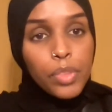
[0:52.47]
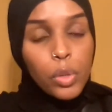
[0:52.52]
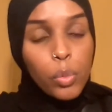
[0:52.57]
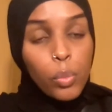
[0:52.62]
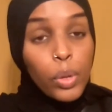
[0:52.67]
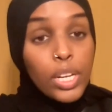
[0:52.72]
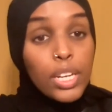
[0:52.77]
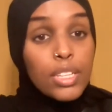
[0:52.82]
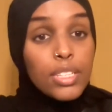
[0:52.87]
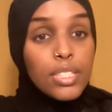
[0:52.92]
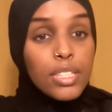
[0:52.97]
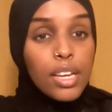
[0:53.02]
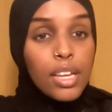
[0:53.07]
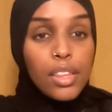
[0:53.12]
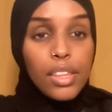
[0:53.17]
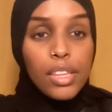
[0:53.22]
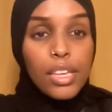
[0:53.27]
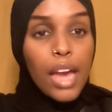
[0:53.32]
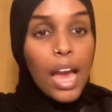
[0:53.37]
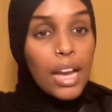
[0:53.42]

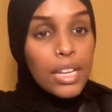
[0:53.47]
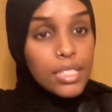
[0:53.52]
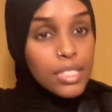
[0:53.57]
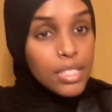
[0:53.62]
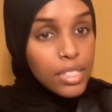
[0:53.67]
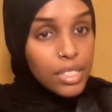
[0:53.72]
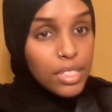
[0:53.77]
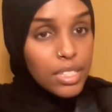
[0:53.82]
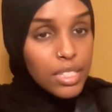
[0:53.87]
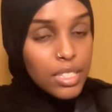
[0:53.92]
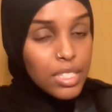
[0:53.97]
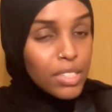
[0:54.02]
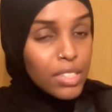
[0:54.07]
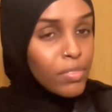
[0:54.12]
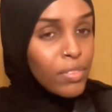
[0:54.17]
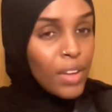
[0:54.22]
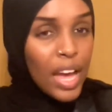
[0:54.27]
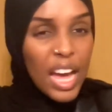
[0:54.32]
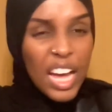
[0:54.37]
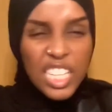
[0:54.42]
Witnessing the excellence
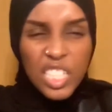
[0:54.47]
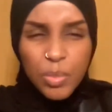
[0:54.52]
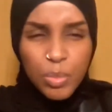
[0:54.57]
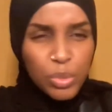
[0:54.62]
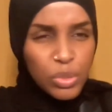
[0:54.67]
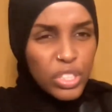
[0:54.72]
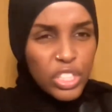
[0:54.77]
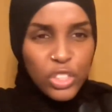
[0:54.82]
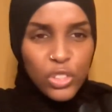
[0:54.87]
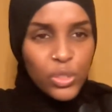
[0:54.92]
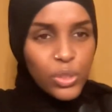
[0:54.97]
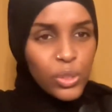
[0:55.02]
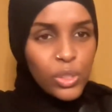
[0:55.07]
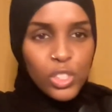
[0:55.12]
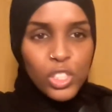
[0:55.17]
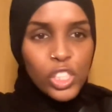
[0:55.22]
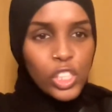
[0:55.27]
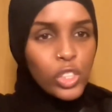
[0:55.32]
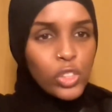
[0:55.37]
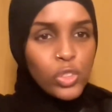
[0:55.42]
of
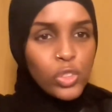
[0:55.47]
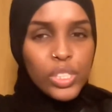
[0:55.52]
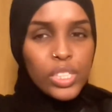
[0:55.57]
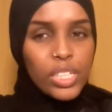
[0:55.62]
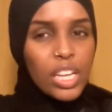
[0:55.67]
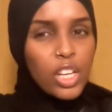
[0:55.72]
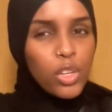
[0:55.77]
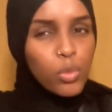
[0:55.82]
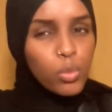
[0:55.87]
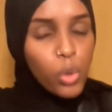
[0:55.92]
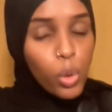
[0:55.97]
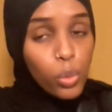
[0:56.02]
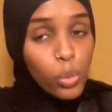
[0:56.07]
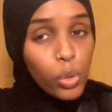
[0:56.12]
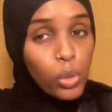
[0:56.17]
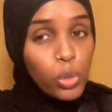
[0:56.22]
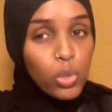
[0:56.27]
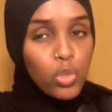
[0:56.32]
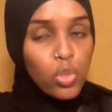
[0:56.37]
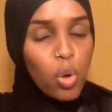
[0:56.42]
aspirational children in
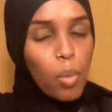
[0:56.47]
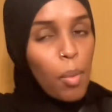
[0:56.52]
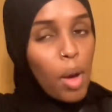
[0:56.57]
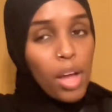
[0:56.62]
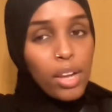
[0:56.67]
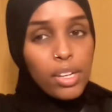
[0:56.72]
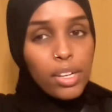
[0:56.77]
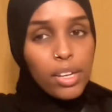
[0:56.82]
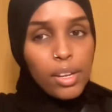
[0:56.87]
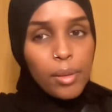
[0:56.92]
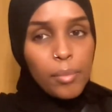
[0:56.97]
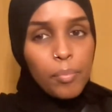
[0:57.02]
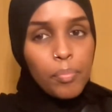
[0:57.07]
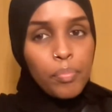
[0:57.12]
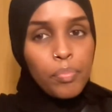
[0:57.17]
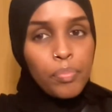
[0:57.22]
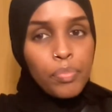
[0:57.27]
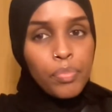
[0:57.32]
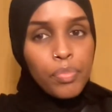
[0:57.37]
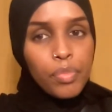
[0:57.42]
rural Somalia
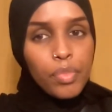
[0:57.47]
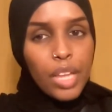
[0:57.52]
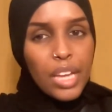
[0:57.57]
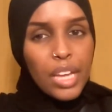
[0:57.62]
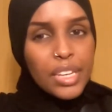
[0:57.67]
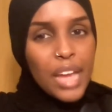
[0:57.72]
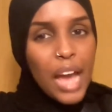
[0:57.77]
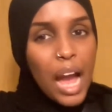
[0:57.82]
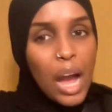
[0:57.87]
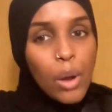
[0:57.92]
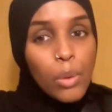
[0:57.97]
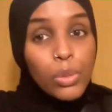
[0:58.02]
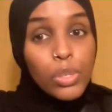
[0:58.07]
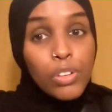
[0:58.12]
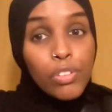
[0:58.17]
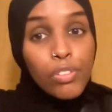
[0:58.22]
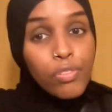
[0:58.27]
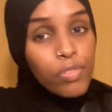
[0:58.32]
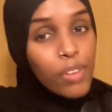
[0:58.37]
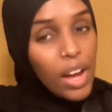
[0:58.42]
and how
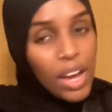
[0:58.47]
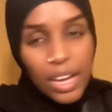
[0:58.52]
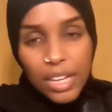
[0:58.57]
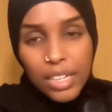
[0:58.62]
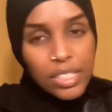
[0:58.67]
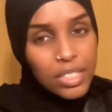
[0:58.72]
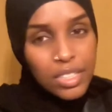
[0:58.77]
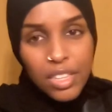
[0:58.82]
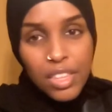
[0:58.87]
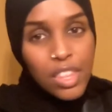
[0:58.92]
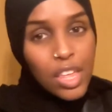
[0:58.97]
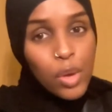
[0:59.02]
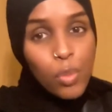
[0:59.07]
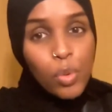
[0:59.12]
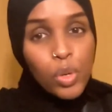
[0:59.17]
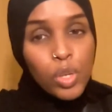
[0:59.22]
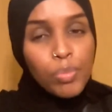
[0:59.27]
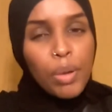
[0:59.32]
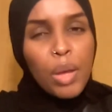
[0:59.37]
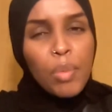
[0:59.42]
defined they
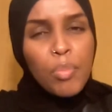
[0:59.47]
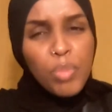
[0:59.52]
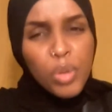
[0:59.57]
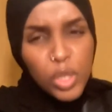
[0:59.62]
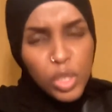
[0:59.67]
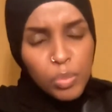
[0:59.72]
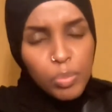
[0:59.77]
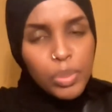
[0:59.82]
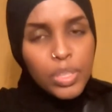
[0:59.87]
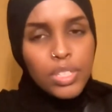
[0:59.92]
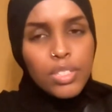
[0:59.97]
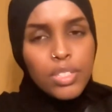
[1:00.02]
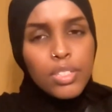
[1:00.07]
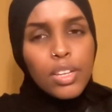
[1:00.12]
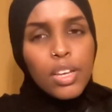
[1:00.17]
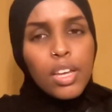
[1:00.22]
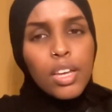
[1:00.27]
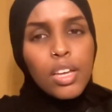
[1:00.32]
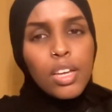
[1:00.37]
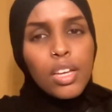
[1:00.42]
were by purpose
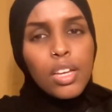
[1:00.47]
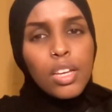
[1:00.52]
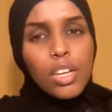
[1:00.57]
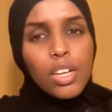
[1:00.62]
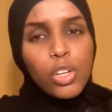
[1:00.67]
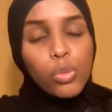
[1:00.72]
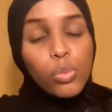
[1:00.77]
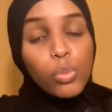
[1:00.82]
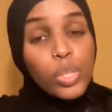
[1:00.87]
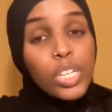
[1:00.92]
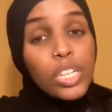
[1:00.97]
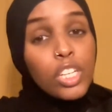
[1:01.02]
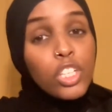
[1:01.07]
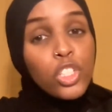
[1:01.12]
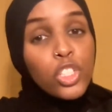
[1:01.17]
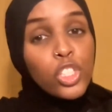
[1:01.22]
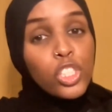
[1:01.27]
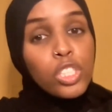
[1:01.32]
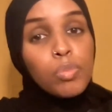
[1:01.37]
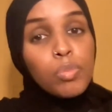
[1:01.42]

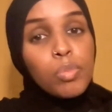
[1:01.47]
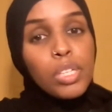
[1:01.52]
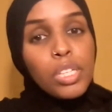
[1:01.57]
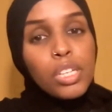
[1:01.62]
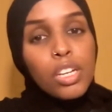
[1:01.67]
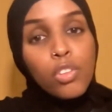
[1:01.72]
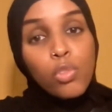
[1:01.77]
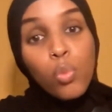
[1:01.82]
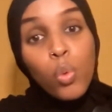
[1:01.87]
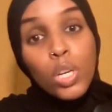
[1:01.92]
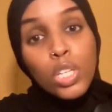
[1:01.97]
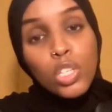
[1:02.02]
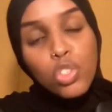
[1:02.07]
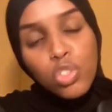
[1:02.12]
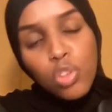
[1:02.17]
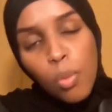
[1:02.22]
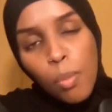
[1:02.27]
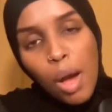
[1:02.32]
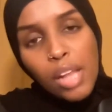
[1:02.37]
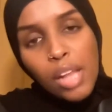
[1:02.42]
reassured me of what
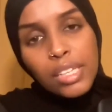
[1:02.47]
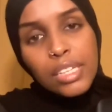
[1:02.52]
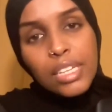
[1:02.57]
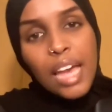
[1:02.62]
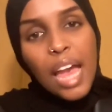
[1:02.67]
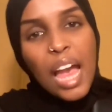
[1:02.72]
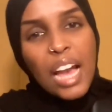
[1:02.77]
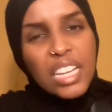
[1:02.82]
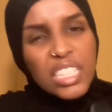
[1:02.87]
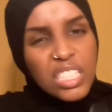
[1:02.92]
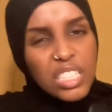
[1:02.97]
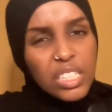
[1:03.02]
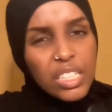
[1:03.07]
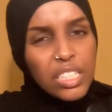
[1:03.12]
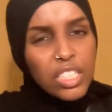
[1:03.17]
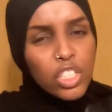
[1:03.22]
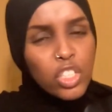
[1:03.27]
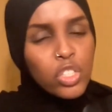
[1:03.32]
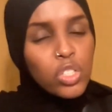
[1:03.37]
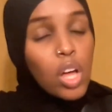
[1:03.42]
Somali
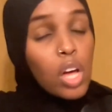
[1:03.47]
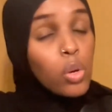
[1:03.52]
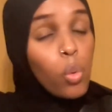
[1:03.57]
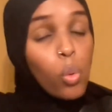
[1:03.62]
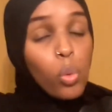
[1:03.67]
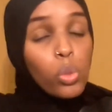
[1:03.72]
excellence not